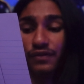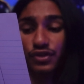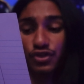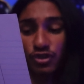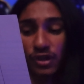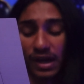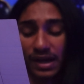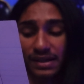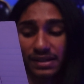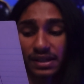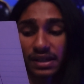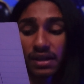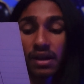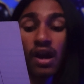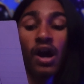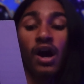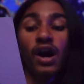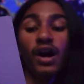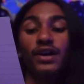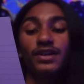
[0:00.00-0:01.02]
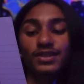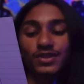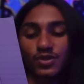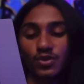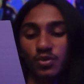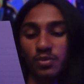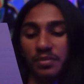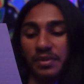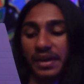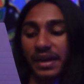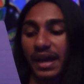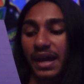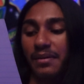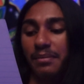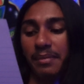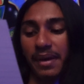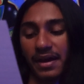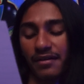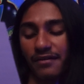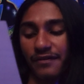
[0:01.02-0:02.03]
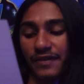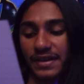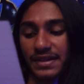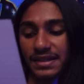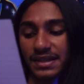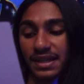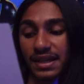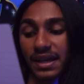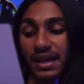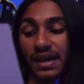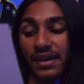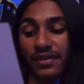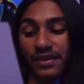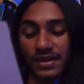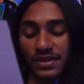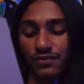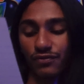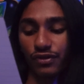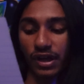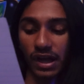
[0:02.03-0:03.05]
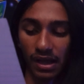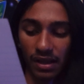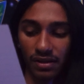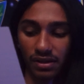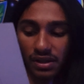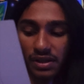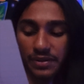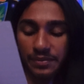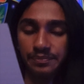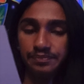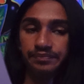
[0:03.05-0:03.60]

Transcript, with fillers: attracting, assuming, and manifesting in this reality.